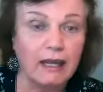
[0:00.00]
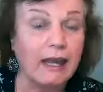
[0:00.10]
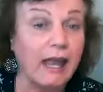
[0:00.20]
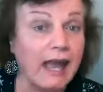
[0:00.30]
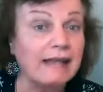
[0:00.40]

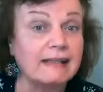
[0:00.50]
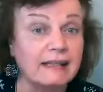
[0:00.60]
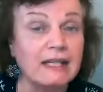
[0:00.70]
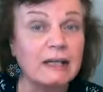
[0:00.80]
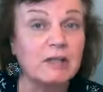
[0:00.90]
asking
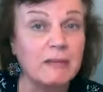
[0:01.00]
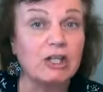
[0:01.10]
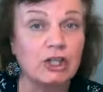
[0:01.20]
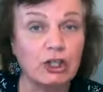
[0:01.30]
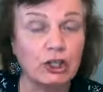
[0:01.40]
him to make
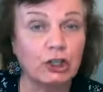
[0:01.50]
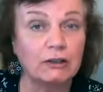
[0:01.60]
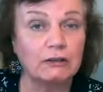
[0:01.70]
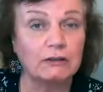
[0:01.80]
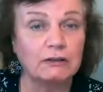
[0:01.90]
sure
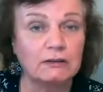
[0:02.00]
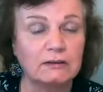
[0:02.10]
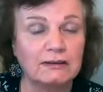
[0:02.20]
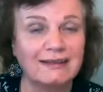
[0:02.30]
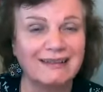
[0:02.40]

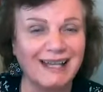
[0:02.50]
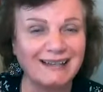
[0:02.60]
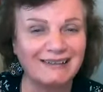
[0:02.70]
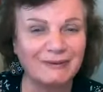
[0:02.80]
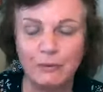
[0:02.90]
that
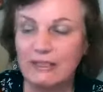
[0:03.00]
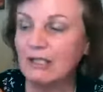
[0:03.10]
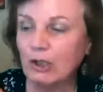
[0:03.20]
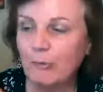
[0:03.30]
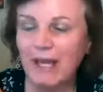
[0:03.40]
we didn't
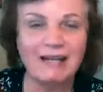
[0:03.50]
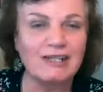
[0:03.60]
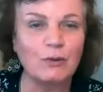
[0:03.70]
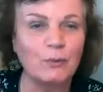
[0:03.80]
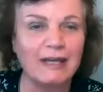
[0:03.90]
go back to
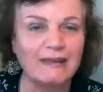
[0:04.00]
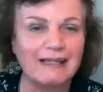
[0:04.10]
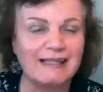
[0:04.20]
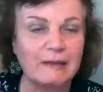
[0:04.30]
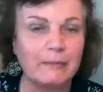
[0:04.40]
the way
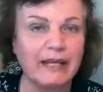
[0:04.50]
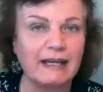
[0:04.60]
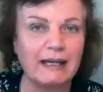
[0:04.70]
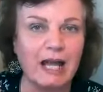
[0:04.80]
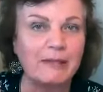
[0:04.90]
things had been
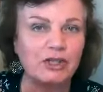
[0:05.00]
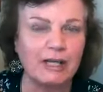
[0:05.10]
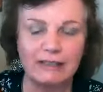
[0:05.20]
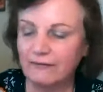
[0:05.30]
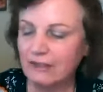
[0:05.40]
and how much I
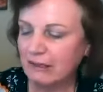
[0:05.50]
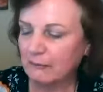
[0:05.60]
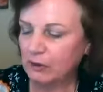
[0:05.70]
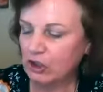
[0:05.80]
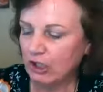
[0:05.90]
loved him and
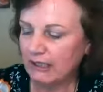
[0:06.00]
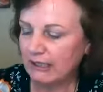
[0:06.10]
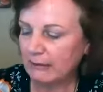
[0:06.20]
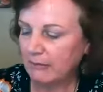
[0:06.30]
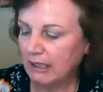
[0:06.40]
appreciated
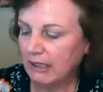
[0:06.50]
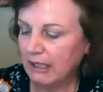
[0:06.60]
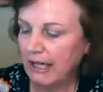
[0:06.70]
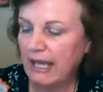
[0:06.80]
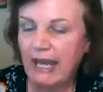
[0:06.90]
him,
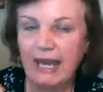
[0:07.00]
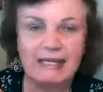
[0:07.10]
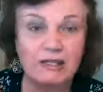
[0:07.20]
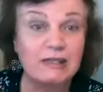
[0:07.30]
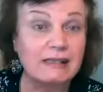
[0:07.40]
and to